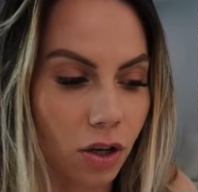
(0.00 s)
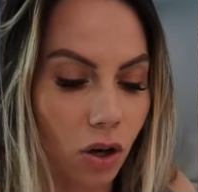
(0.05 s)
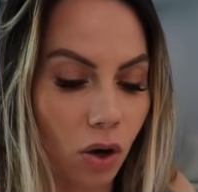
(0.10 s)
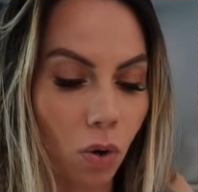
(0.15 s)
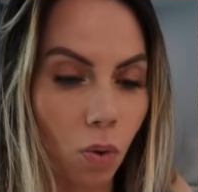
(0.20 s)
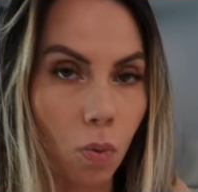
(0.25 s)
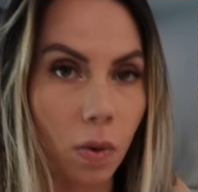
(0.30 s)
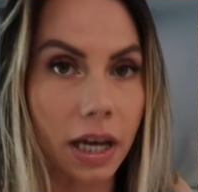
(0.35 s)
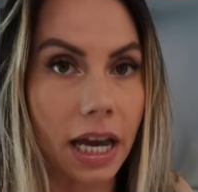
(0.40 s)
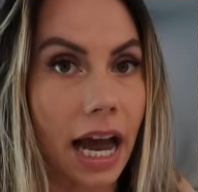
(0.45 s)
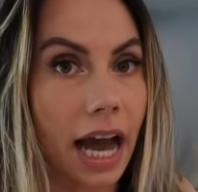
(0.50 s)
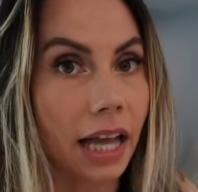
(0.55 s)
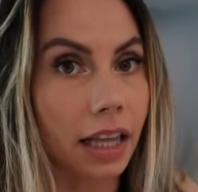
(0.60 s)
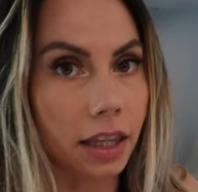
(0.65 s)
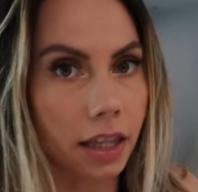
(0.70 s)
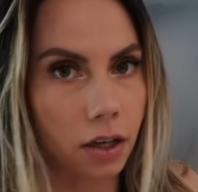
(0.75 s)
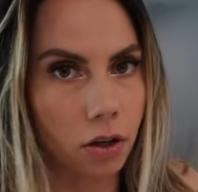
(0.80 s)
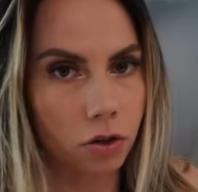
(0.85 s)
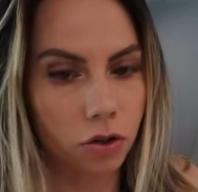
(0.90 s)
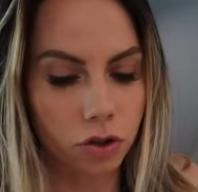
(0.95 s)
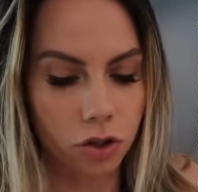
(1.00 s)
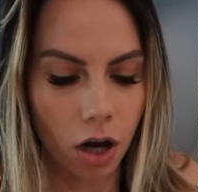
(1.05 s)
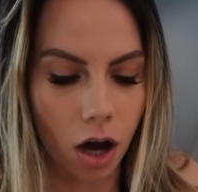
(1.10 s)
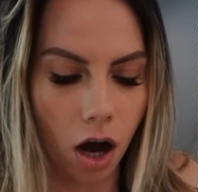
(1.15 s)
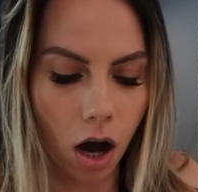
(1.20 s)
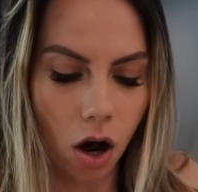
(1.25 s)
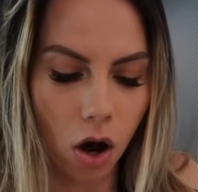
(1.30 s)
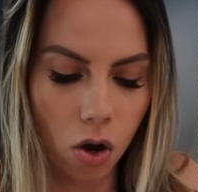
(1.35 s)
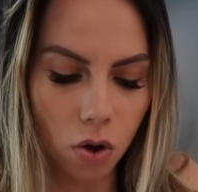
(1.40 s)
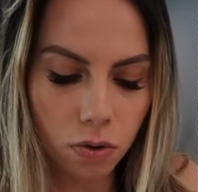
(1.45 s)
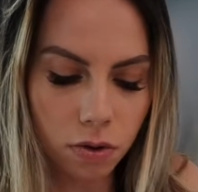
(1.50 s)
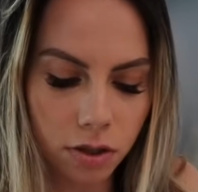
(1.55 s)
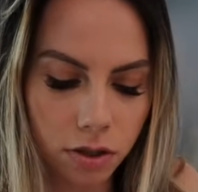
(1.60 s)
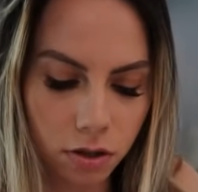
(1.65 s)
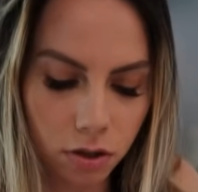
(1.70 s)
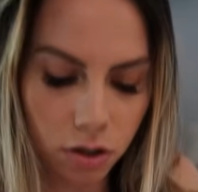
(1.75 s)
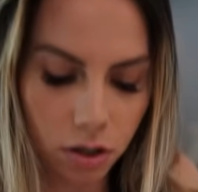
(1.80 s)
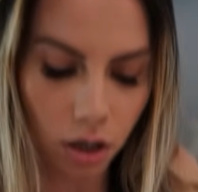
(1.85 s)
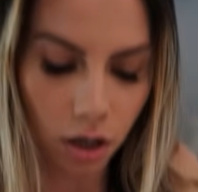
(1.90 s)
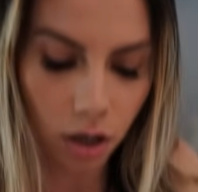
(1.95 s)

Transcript: We got Lil Toast.